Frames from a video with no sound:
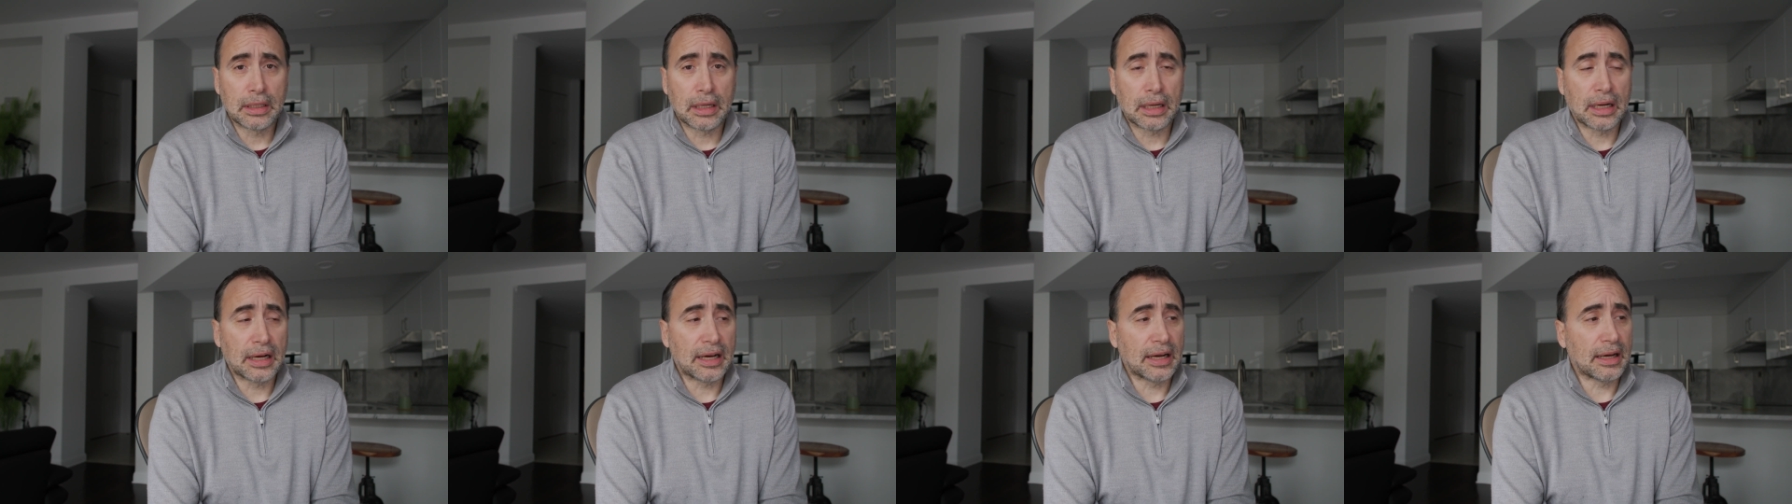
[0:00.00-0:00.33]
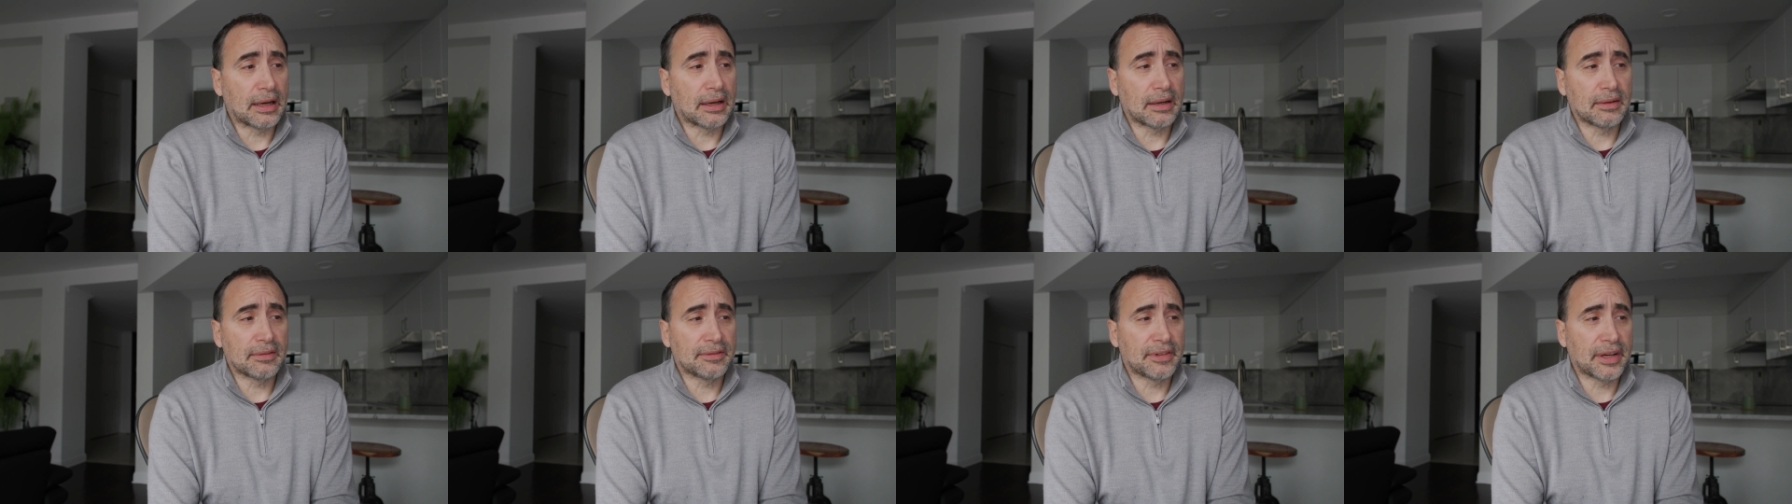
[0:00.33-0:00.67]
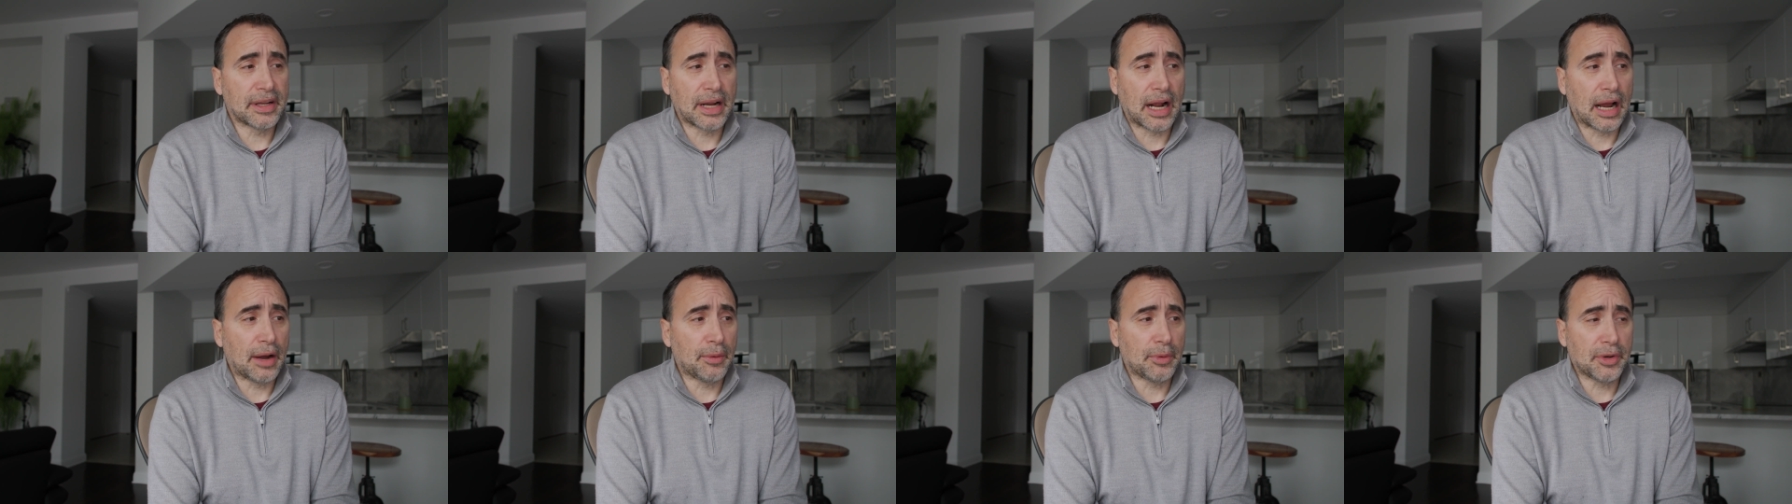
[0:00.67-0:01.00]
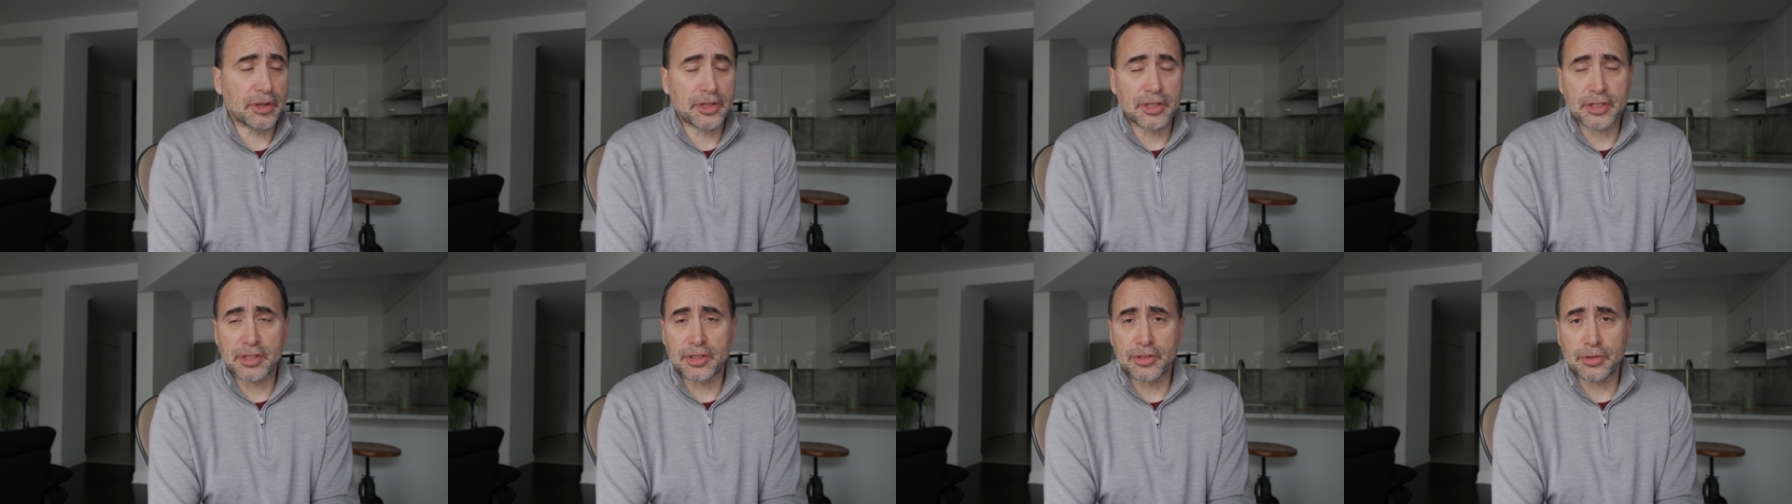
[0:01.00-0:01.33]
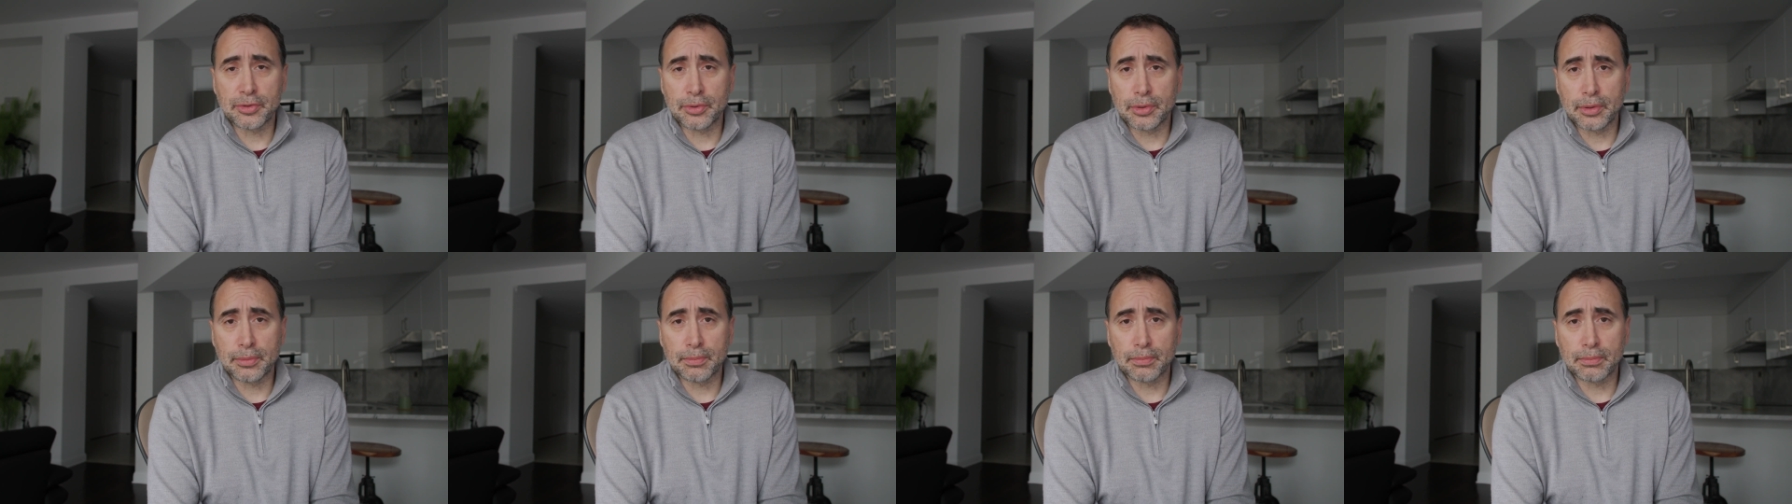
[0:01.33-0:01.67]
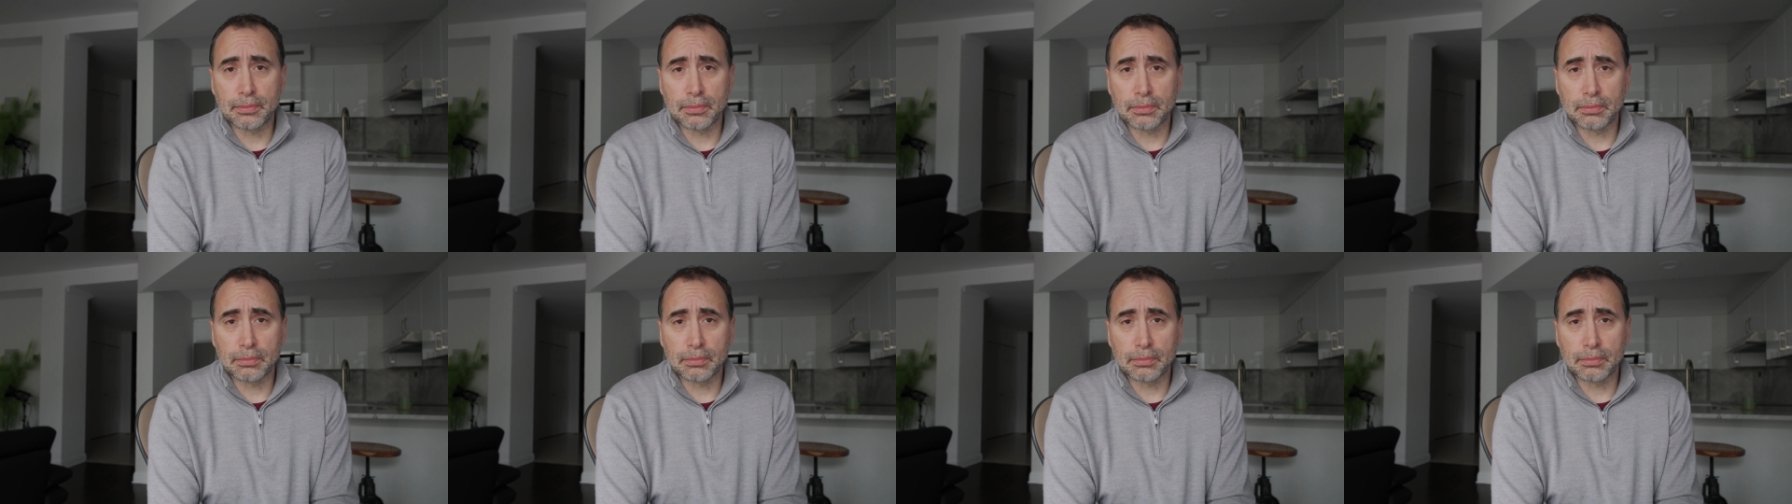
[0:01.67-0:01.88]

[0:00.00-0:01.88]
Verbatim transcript: uh, then I would just do